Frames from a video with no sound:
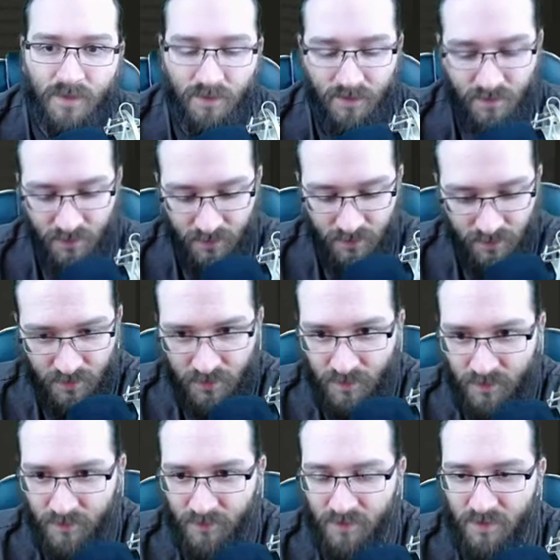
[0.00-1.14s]
Can you
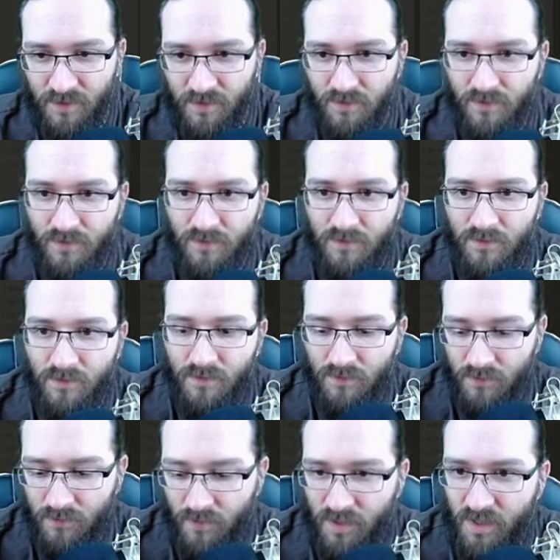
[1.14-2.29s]
give me the...
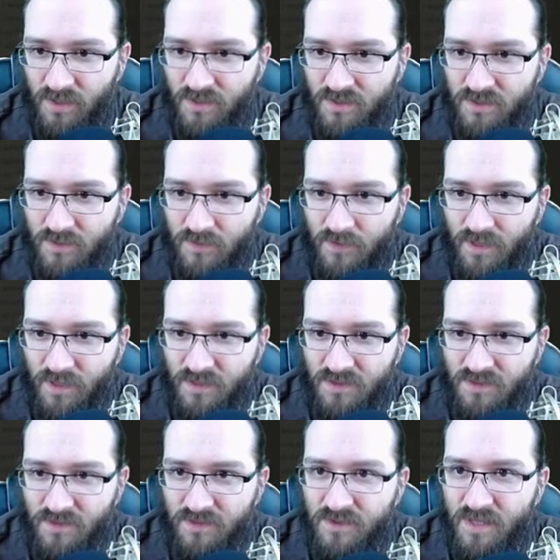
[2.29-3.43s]
Why is
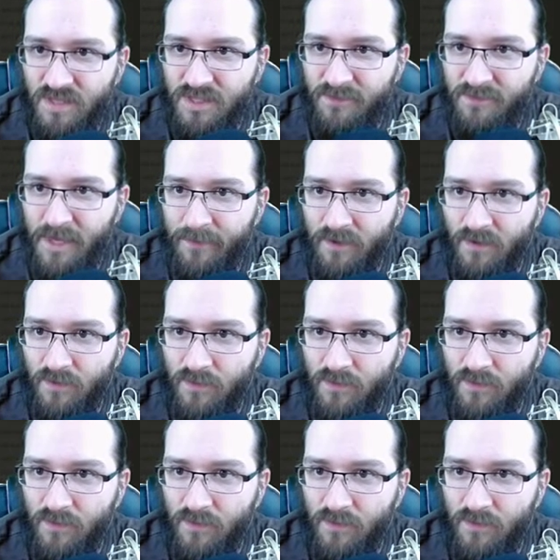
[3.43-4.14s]
that spamming?